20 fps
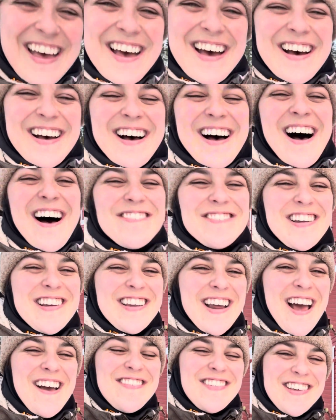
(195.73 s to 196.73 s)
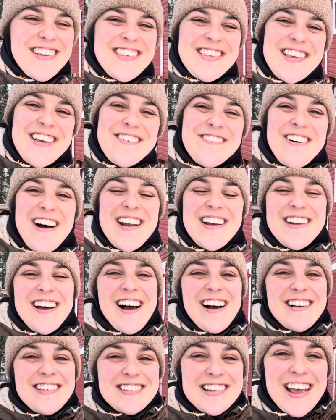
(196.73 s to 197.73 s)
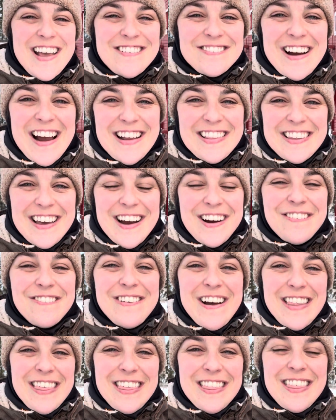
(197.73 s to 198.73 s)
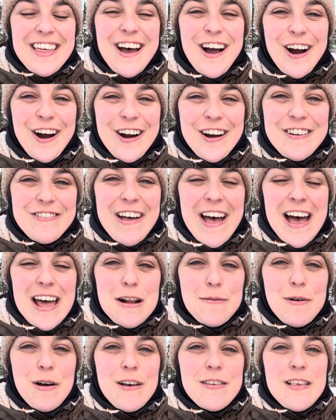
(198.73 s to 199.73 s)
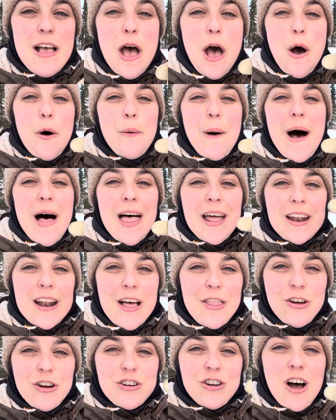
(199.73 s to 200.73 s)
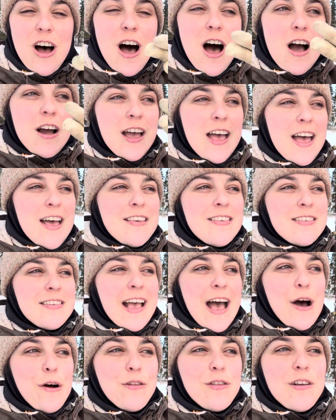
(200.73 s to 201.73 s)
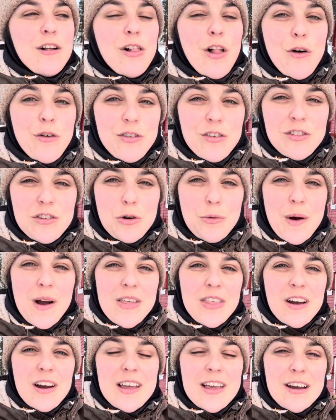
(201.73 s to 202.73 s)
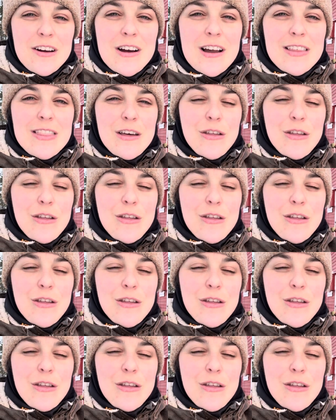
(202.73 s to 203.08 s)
Oftentimes you'll see one dog staying right there with the herd of animals while another dog scouts closer to where they're hearing the